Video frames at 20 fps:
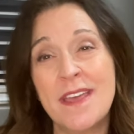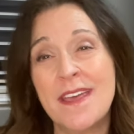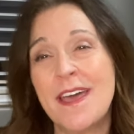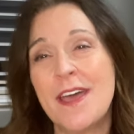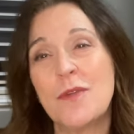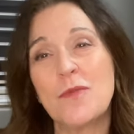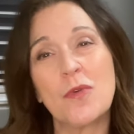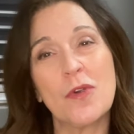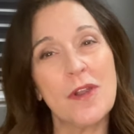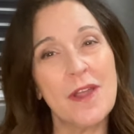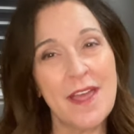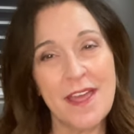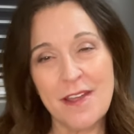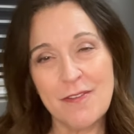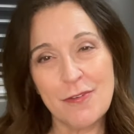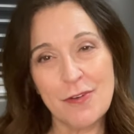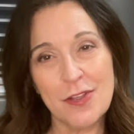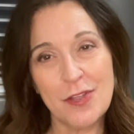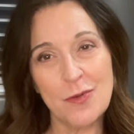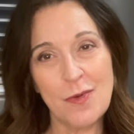And
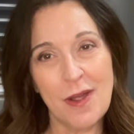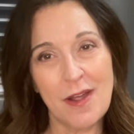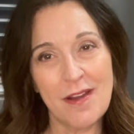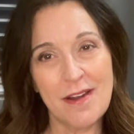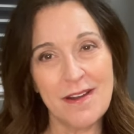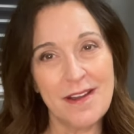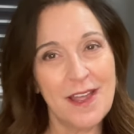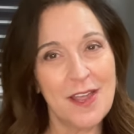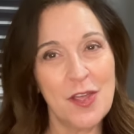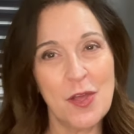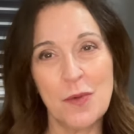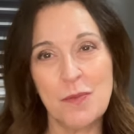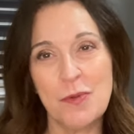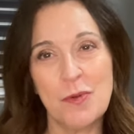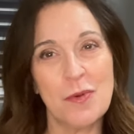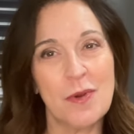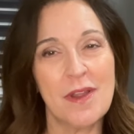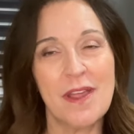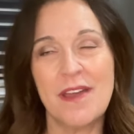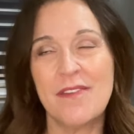wherever you are, I hope you
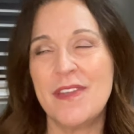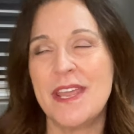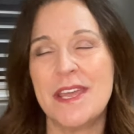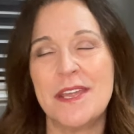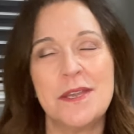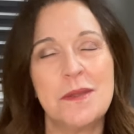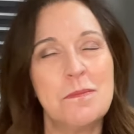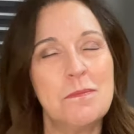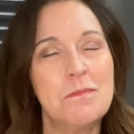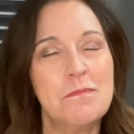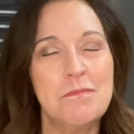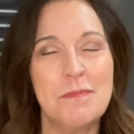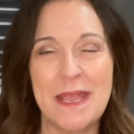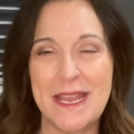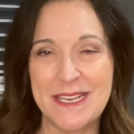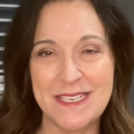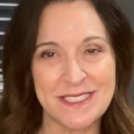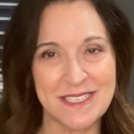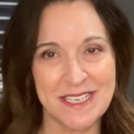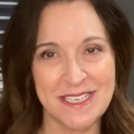are having an
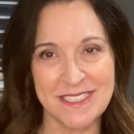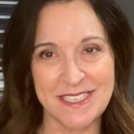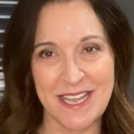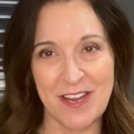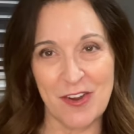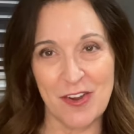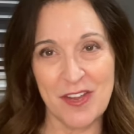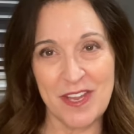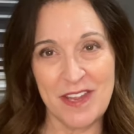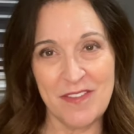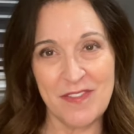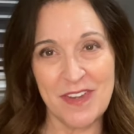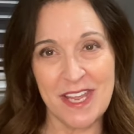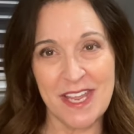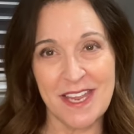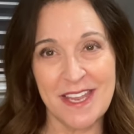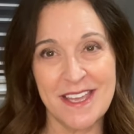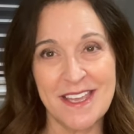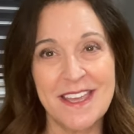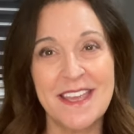amazing day or
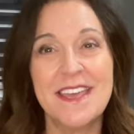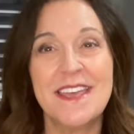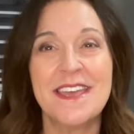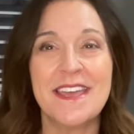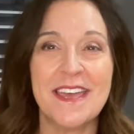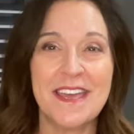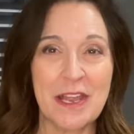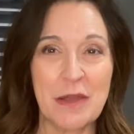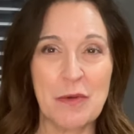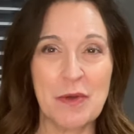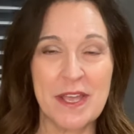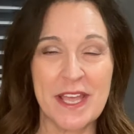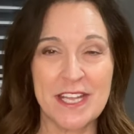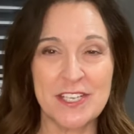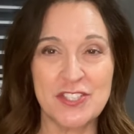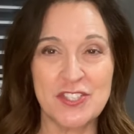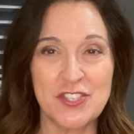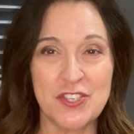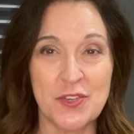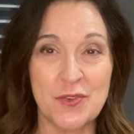evening, and I will
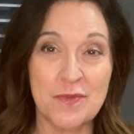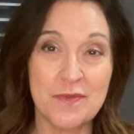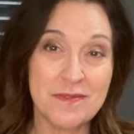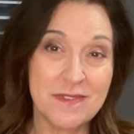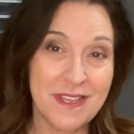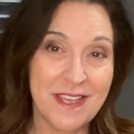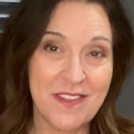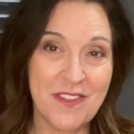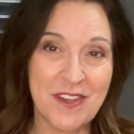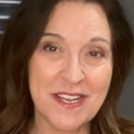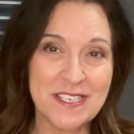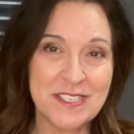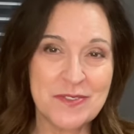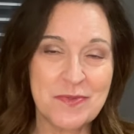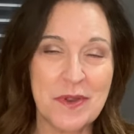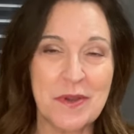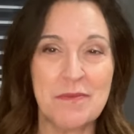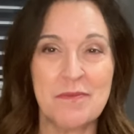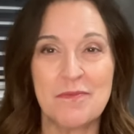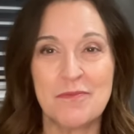catch you in the next
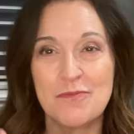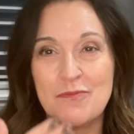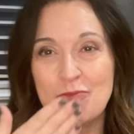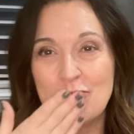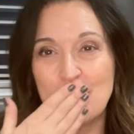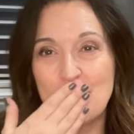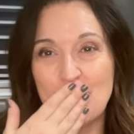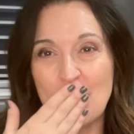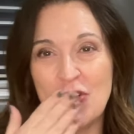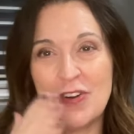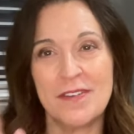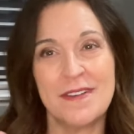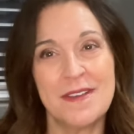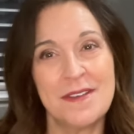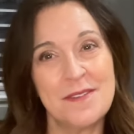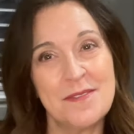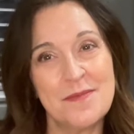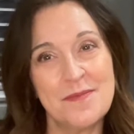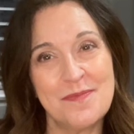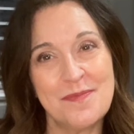one.
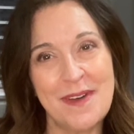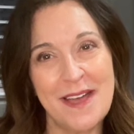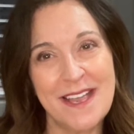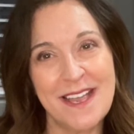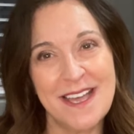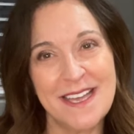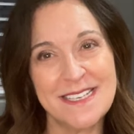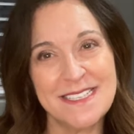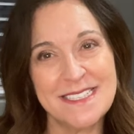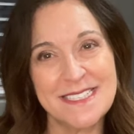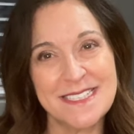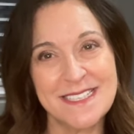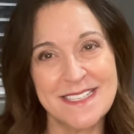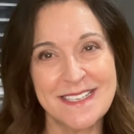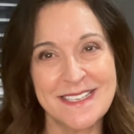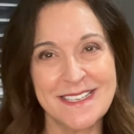Bye, guys.